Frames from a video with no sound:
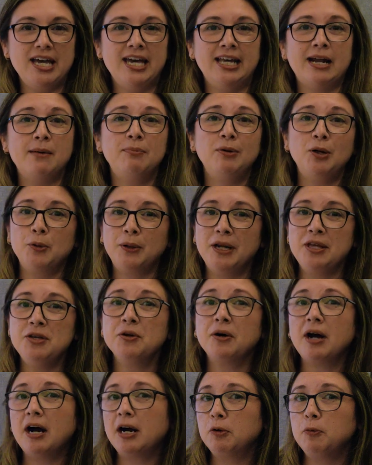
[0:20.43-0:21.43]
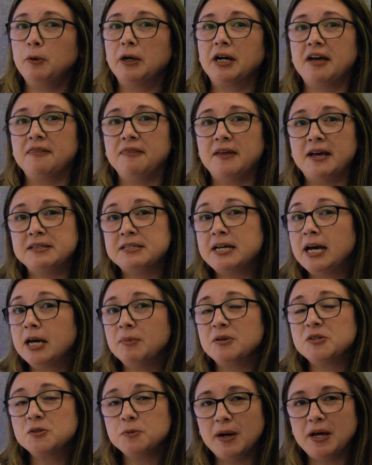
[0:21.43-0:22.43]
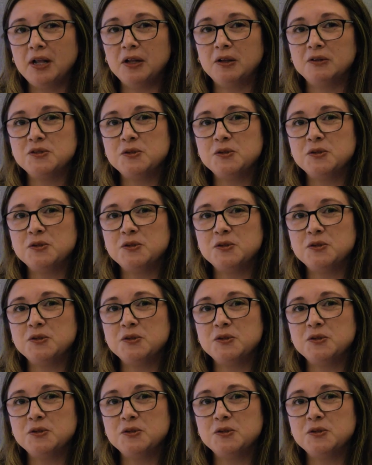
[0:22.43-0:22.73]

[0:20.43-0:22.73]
and uploading your artwork at that time as well,